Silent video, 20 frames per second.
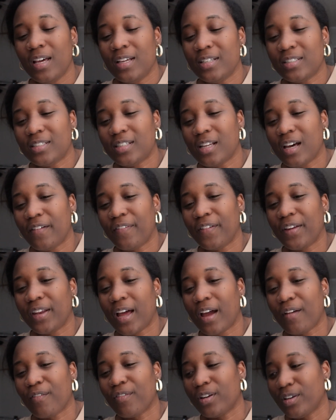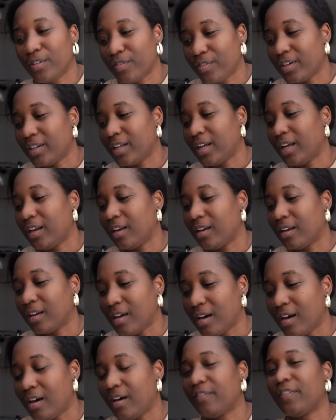stuff. And I really, really
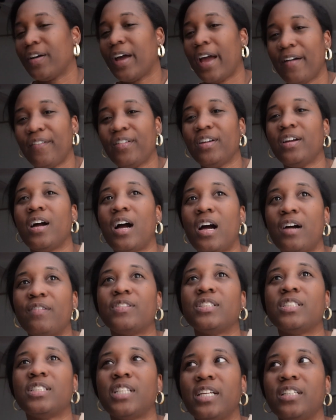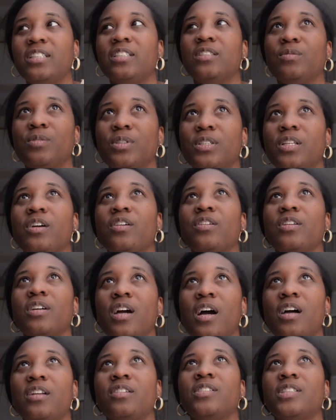love having conversation with her. The
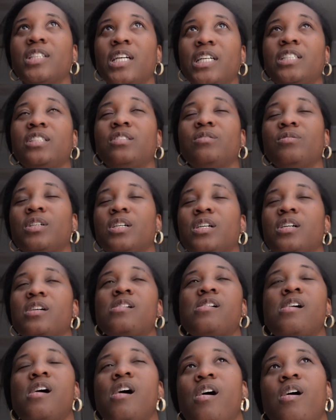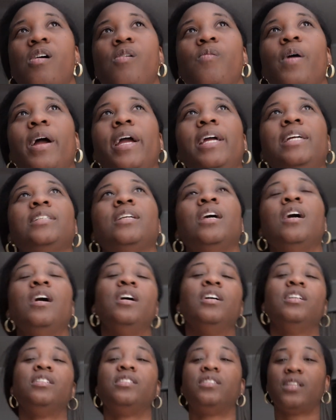conversations with her are always
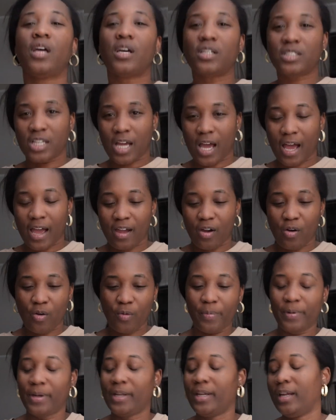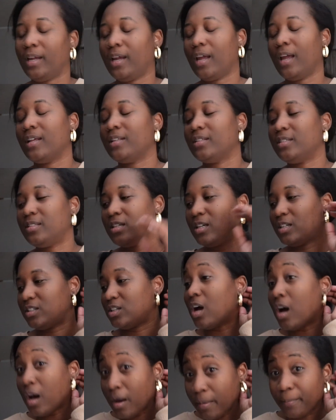such eye-opening and such
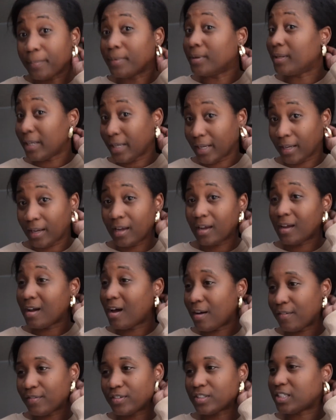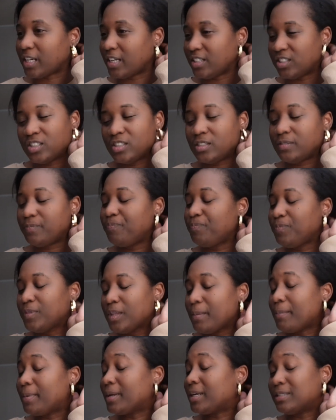humbling conversation
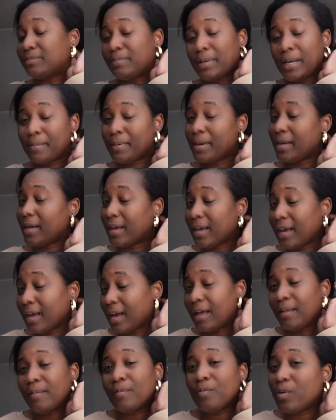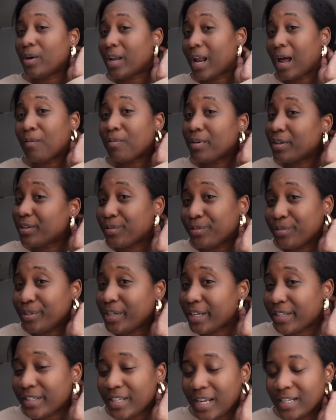because baby, what I went through
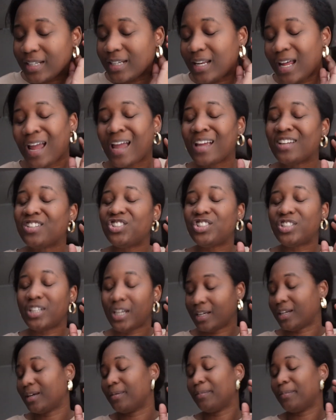yesterday today ain't shit